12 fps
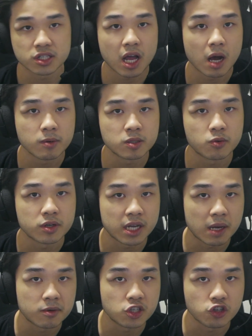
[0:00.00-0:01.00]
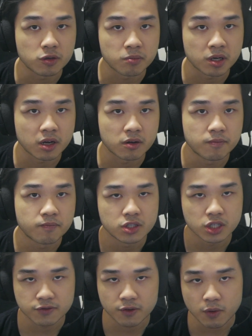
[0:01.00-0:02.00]
just how much more damage you can put out.
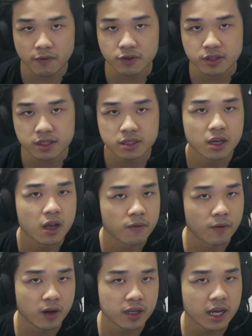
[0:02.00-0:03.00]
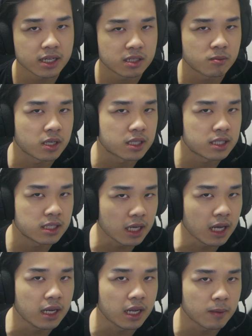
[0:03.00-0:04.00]
Just for reference, Volley has some
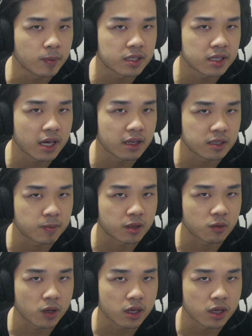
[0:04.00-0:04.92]
insane AP scalings, by the